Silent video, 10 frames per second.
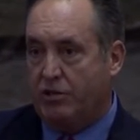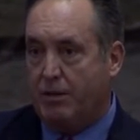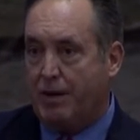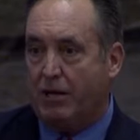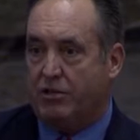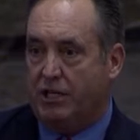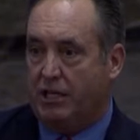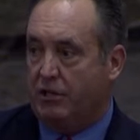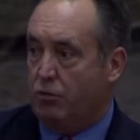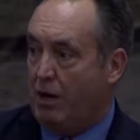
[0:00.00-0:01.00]
Cheap
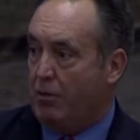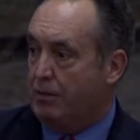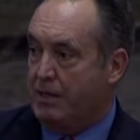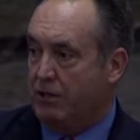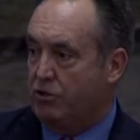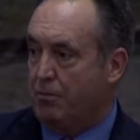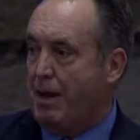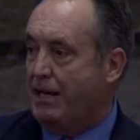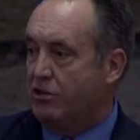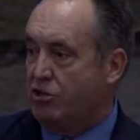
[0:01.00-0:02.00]
energy as well would be a
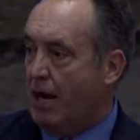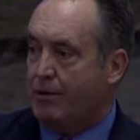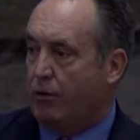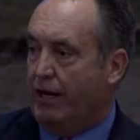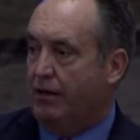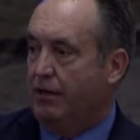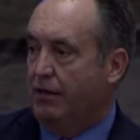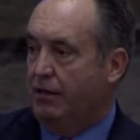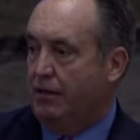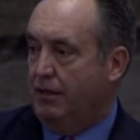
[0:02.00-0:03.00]
tremendous job creator
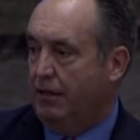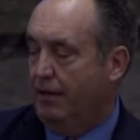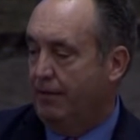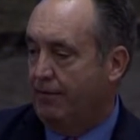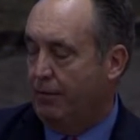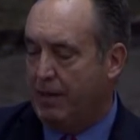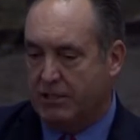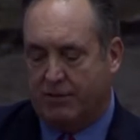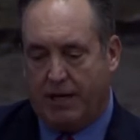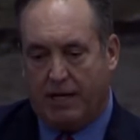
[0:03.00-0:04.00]
for
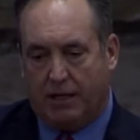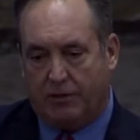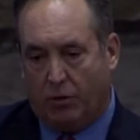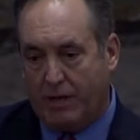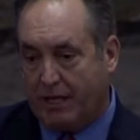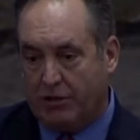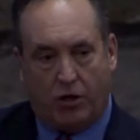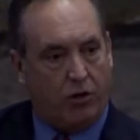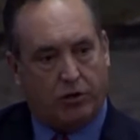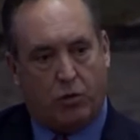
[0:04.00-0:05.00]
Pennsylvania. And so we can
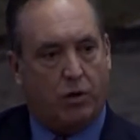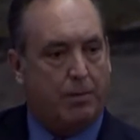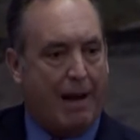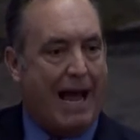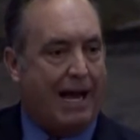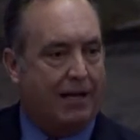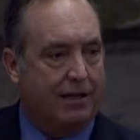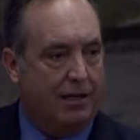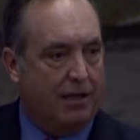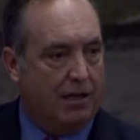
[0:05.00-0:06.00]
turn this corner back,
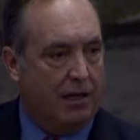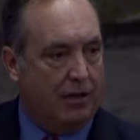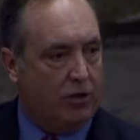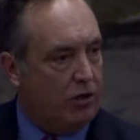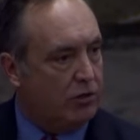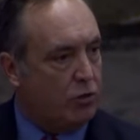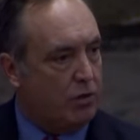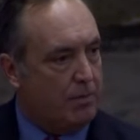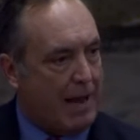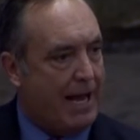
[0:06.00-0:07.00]

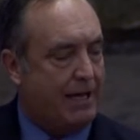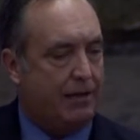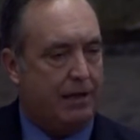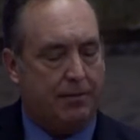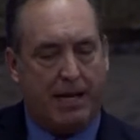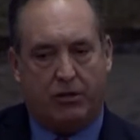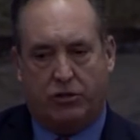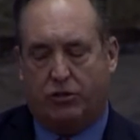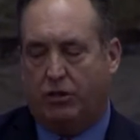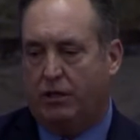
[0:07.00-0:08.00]
and make
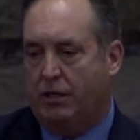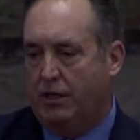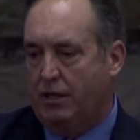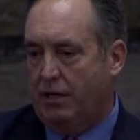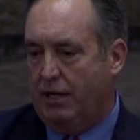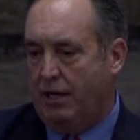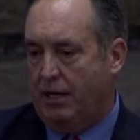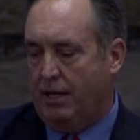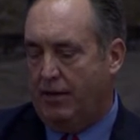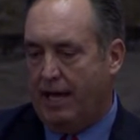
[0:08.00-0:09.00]
sure
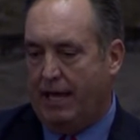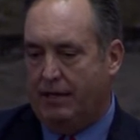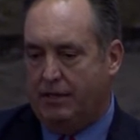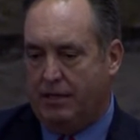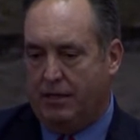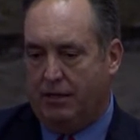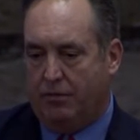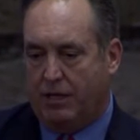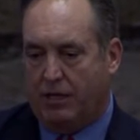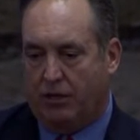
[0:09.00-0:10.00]

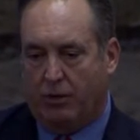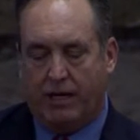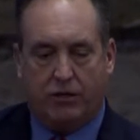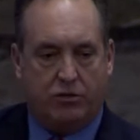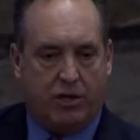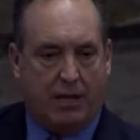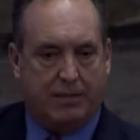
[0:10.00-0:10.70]
that we can create those